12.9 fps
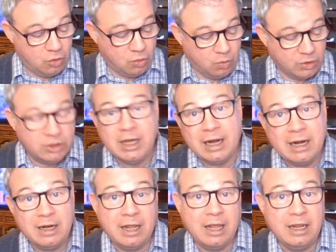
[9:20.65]
which got out
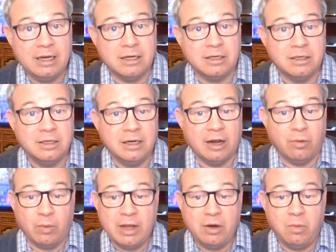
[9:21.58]
of hand and
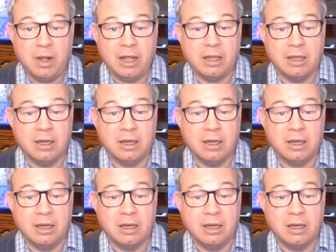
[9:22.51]
ran away.